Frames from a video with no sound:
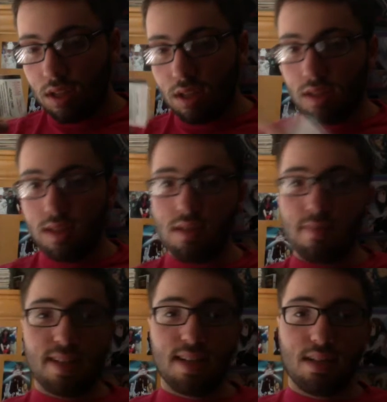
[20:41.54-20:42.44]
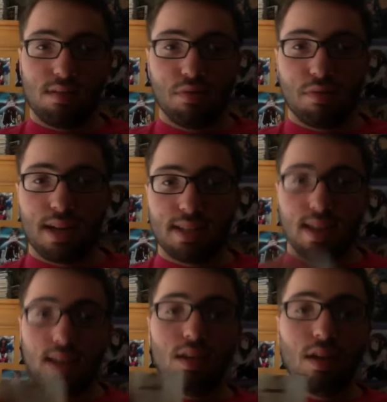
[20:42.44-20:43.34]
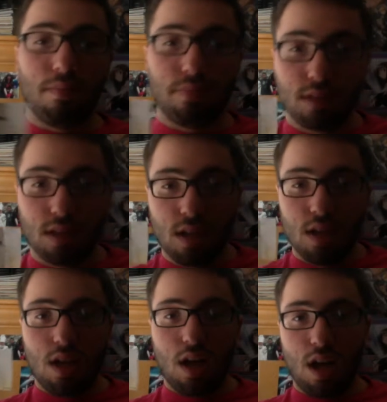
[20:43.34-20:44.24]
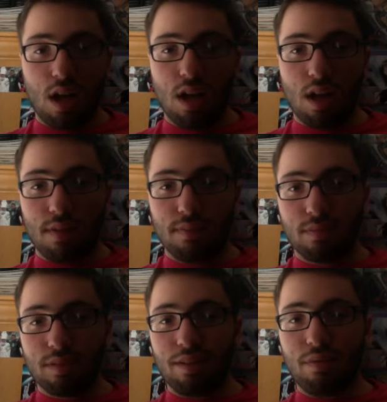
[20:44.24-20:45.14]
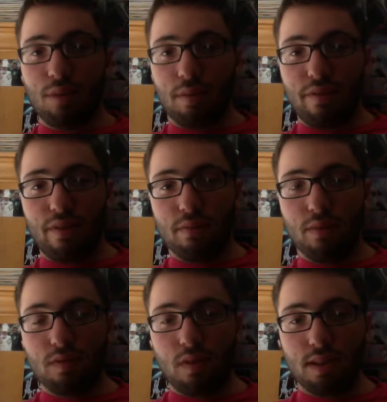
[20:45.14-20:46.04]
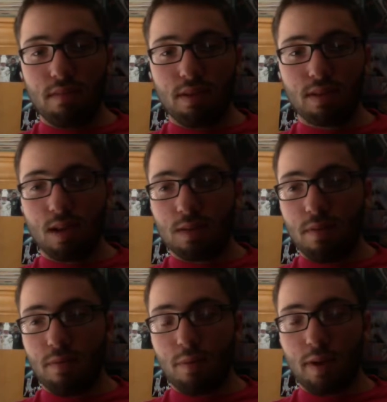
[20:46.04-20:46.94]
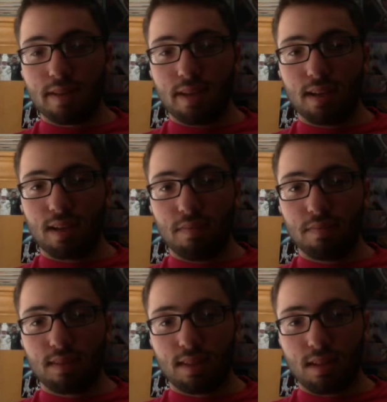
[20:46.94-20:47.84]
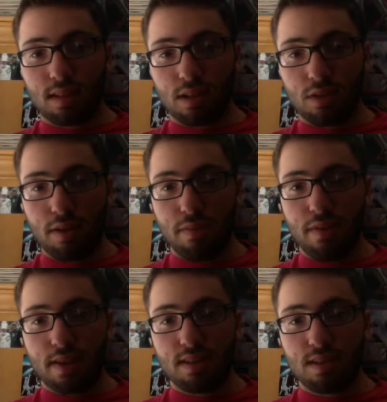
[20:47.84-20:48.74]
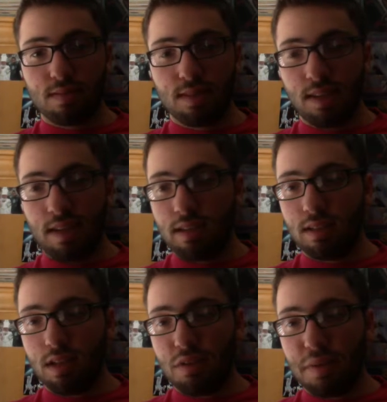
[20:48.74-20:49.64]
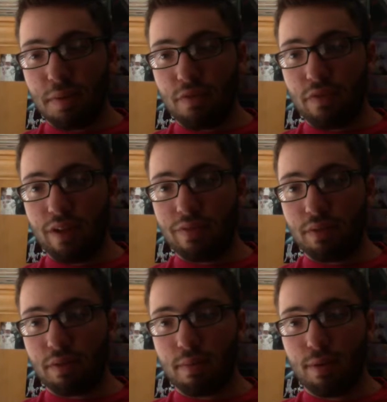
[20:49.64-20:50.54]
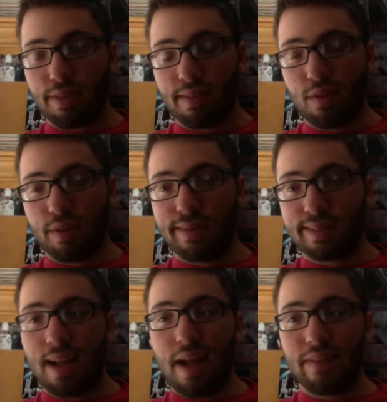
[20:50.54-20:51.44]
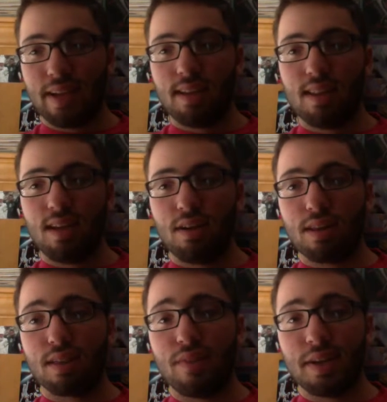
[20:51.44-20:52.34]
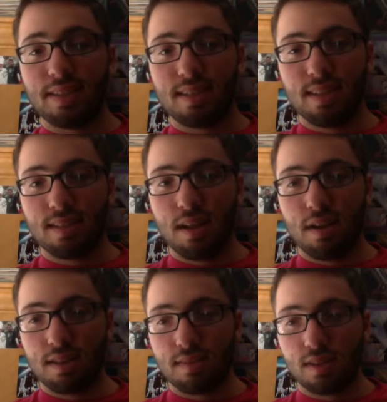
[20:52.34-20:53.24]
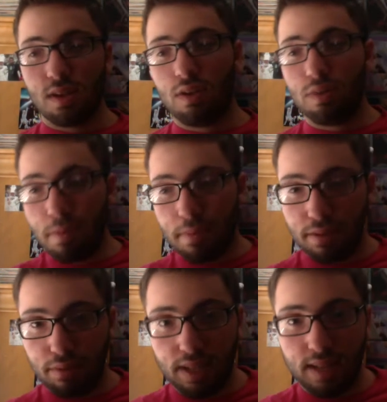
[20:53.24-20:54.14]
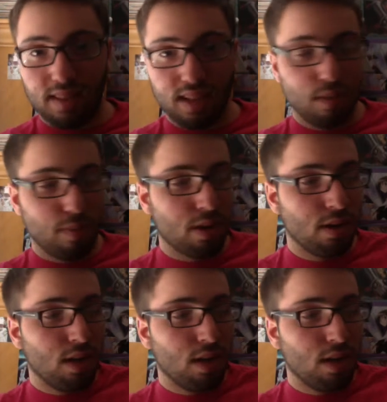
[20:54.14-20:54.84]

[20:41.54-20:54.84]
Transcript: This is my ticket to Moonrise Kingdom. One of my favorite movies of all time. I already talked about Moonrise Kingdom. Great movie. I saw this with Dylan. We both loved it. We were both the only ones laughing in the theater at the funny scenes, though, because it was all people that really got the humor.